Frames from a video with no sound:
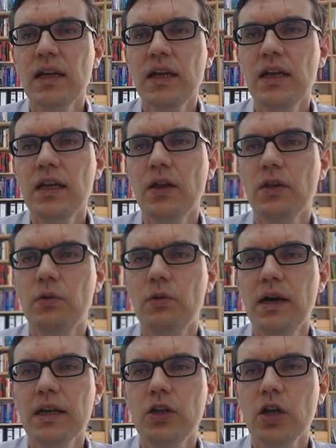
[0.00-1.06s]
Here on the
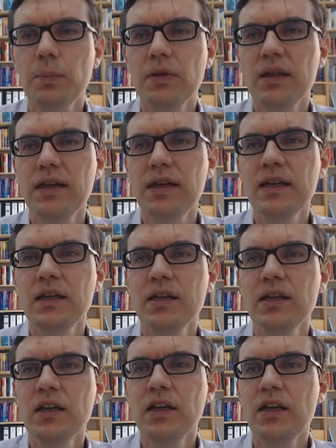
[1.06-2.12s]
right top side,
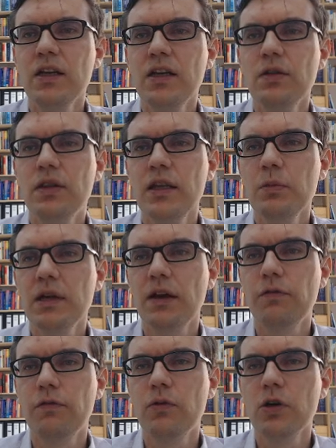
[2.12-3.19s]
you see we have
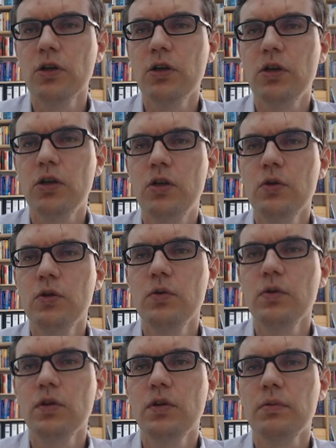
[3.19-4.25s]
1, 2,
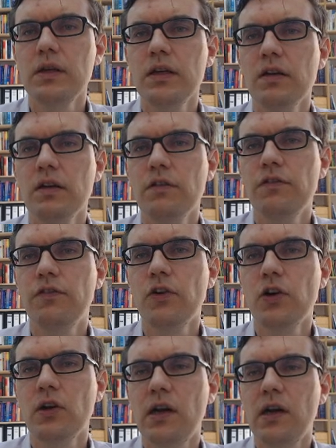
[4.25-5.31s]
3,
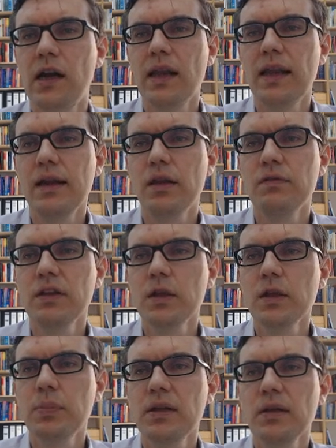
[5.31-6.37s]
4 lanes
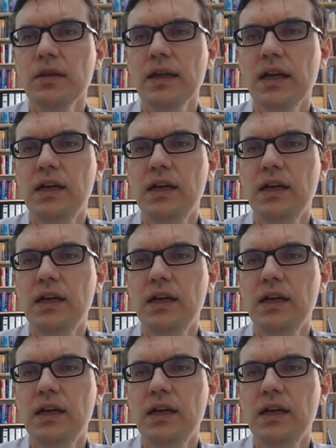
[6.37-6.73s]
visible. They are